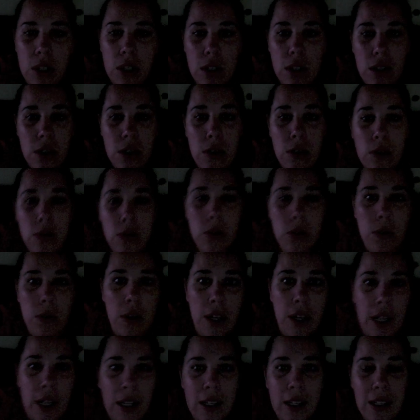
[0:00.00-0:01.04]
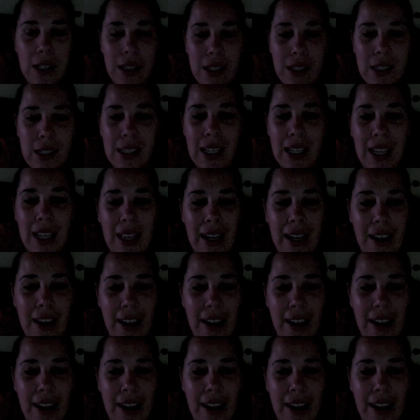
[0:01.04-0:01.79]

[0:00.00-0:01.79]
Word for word: this news story. See you later,